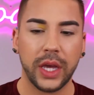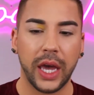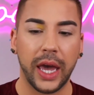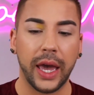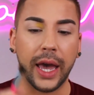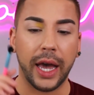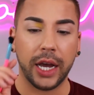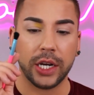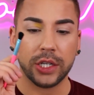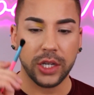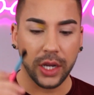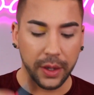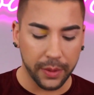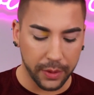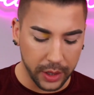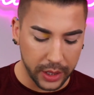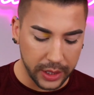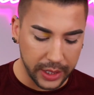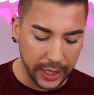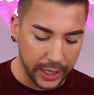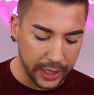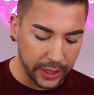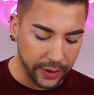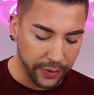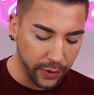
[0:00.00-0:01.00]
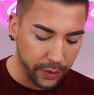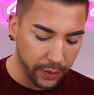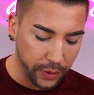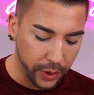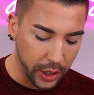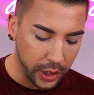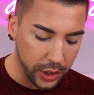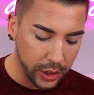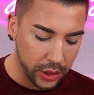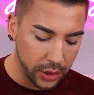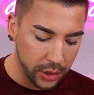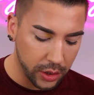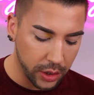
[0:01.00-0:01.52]
Okay, actually I'm gonna take a different
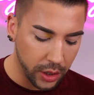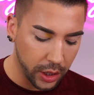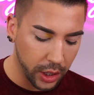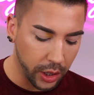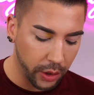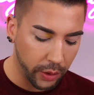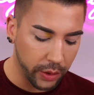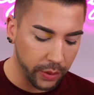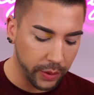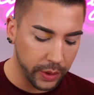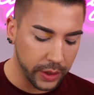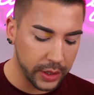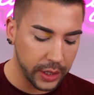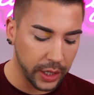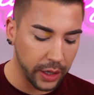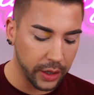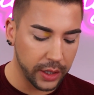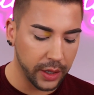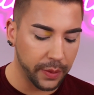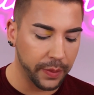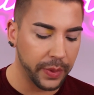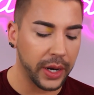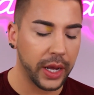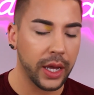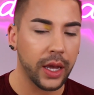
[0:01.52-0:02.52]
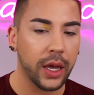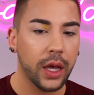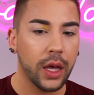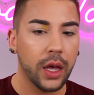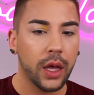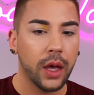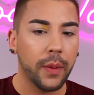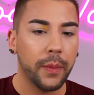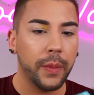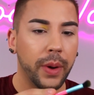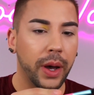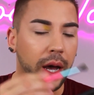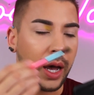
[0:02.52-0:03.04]
brush and go in with Serendipity,
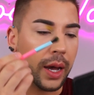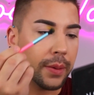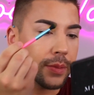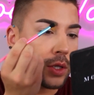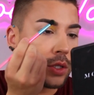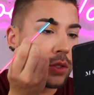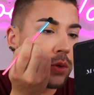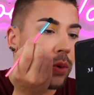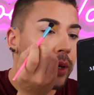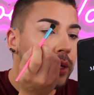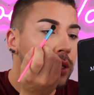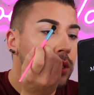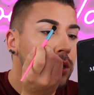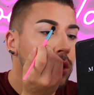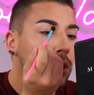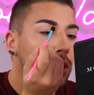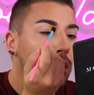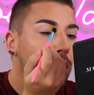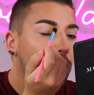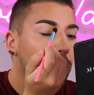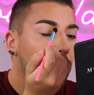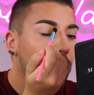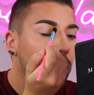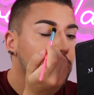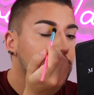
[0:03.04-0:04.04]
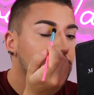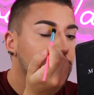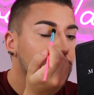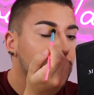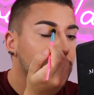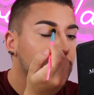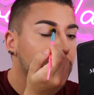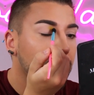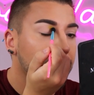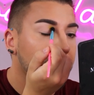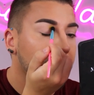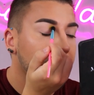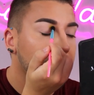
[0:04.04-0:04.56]
but I'm just going to
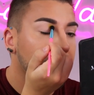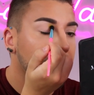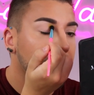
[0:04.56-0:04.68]
try my